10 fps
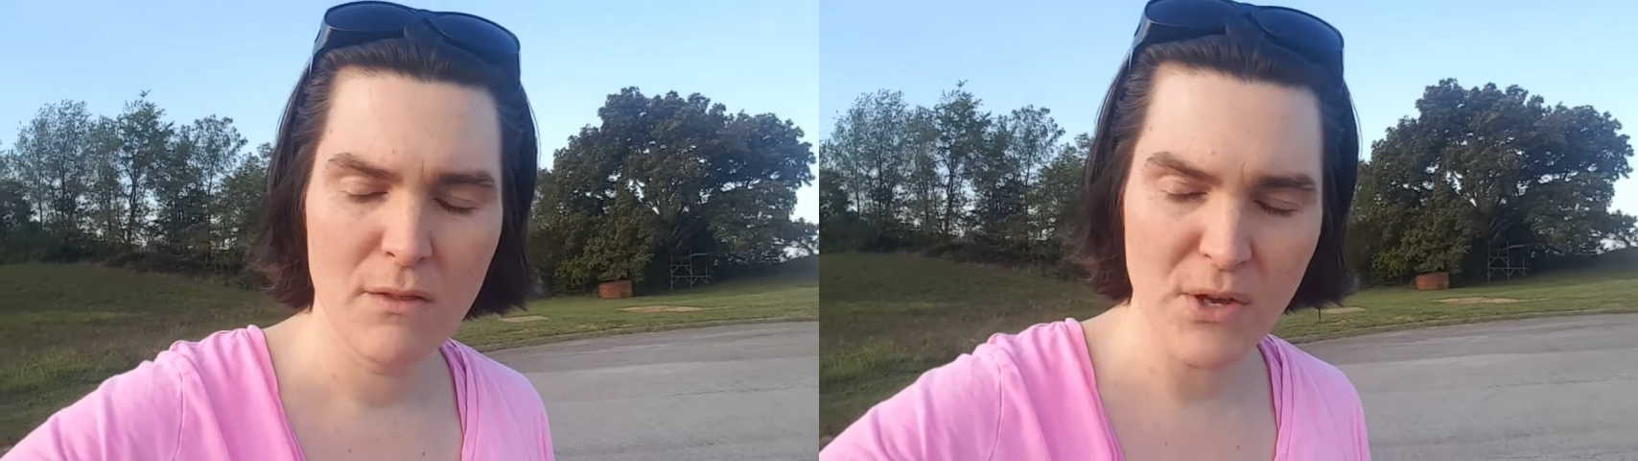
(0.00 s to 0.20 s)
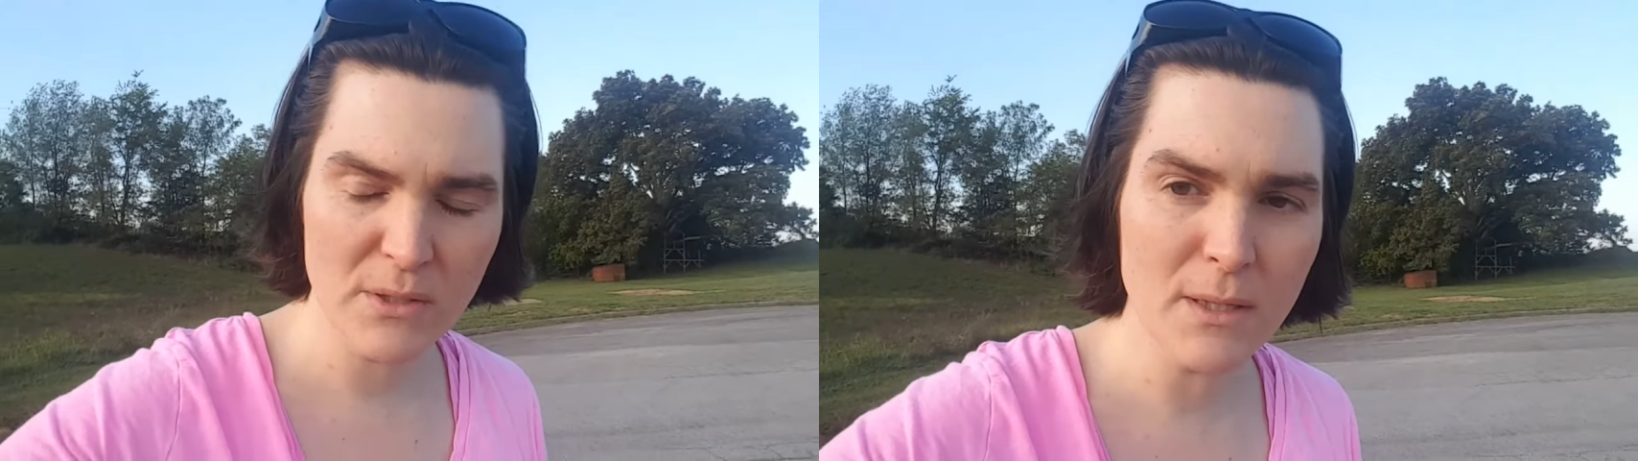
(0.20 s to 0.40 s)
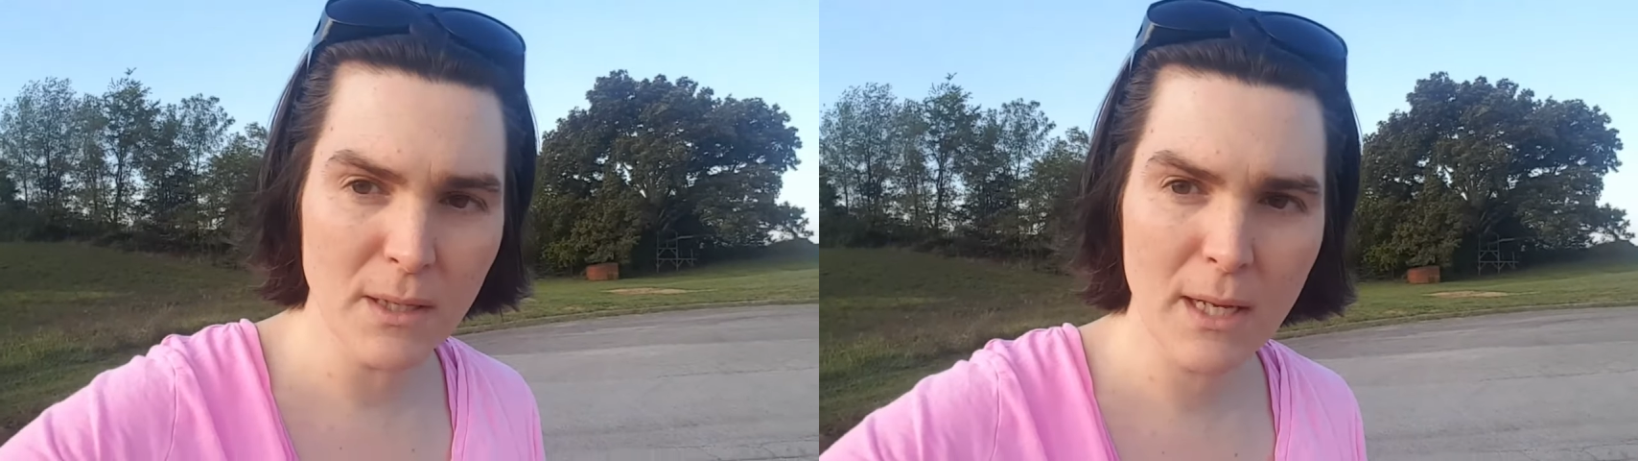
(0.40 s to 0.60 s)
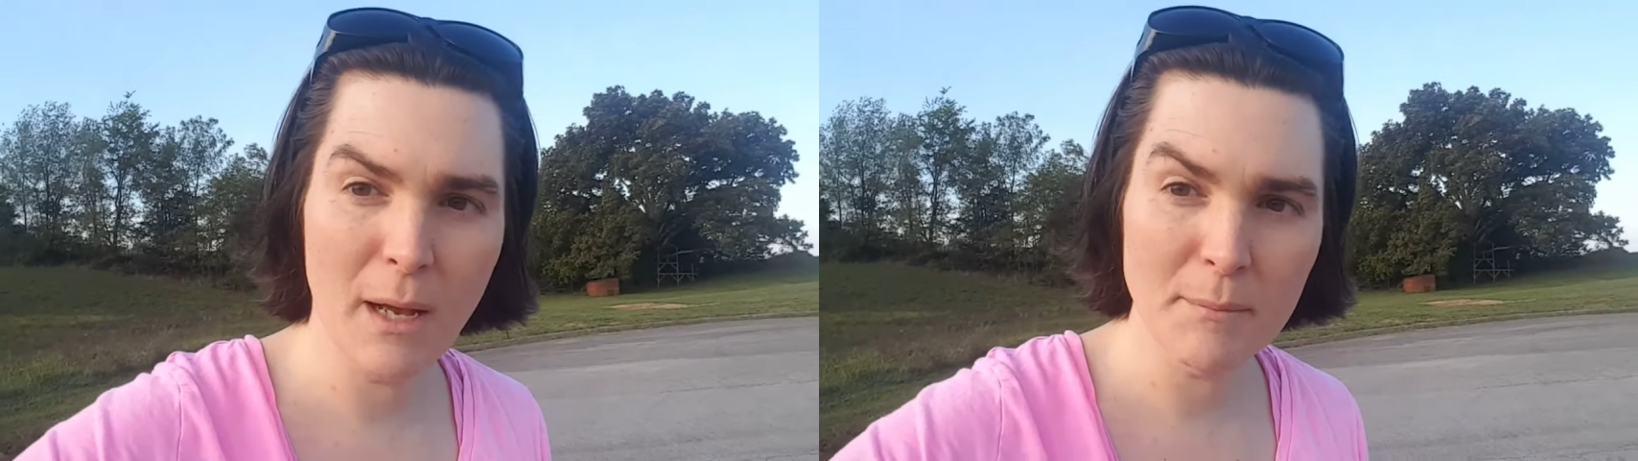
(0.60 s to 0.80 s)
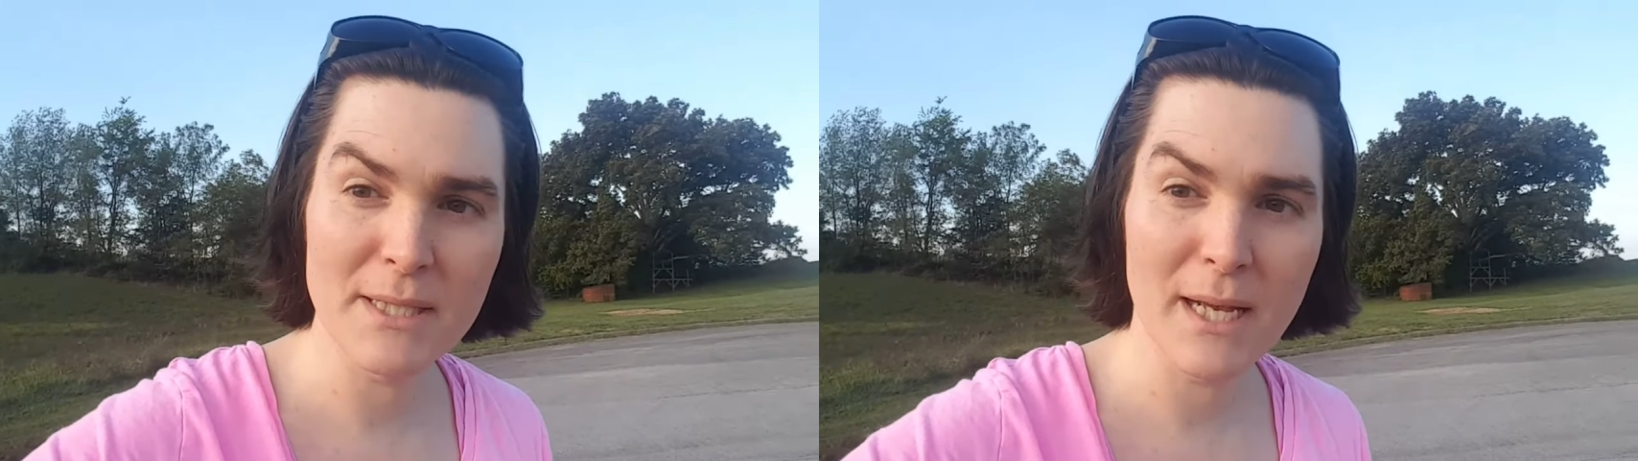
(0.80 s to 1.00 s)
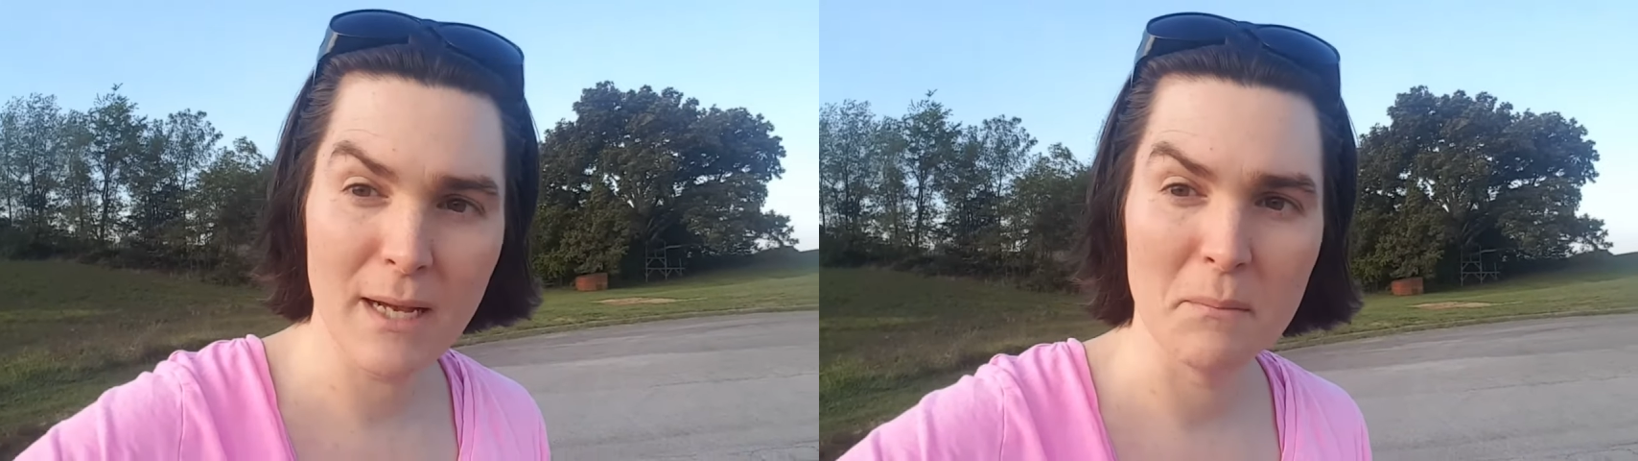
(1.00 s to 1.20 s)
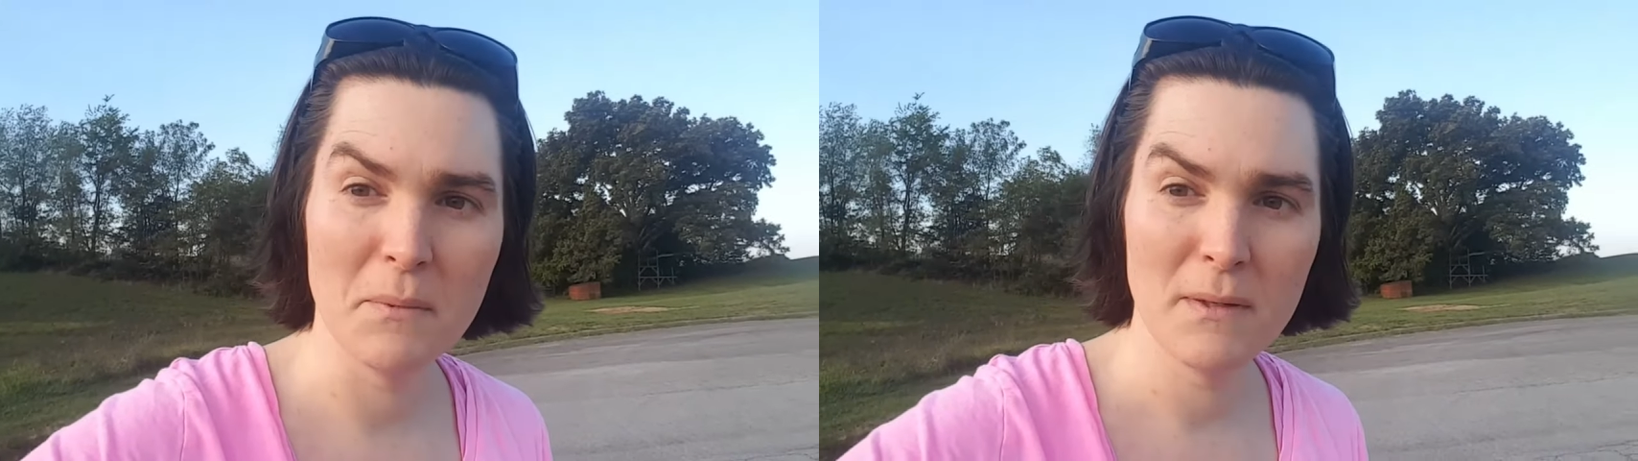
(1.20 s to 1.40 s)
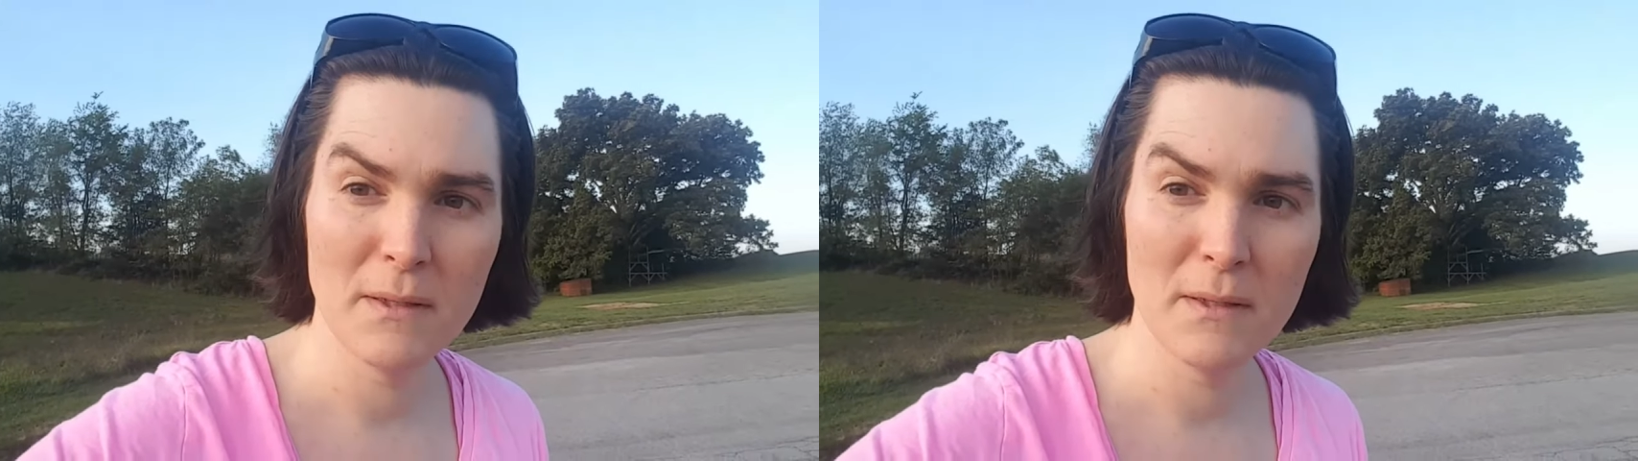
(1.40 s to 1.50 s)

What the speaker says: There's going to come a time